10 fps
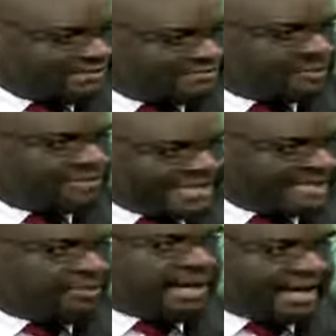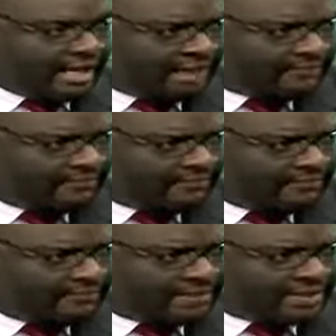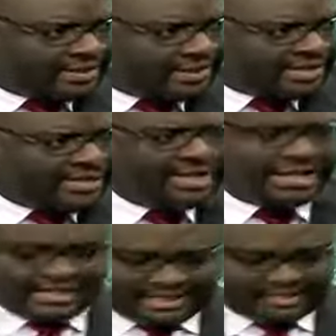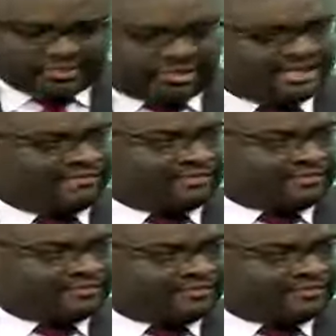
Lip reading: from anywhere. Okay? That's one level.